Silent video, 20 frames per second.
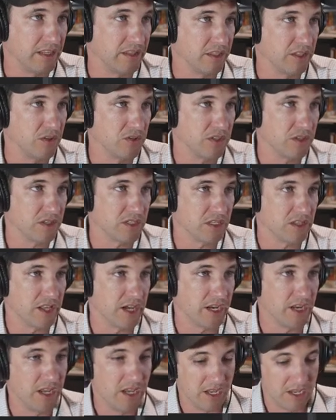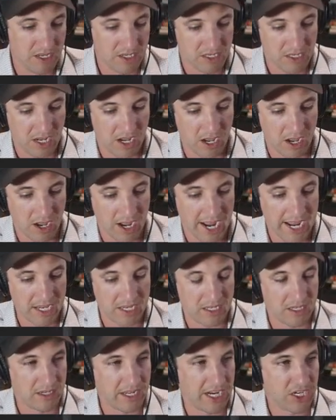like using this a lot, uh, I
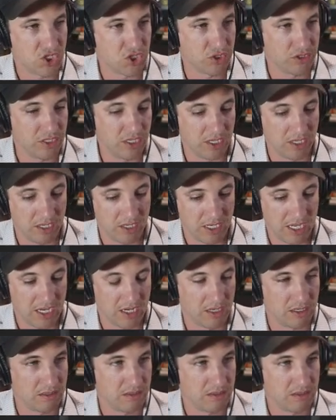can actually hit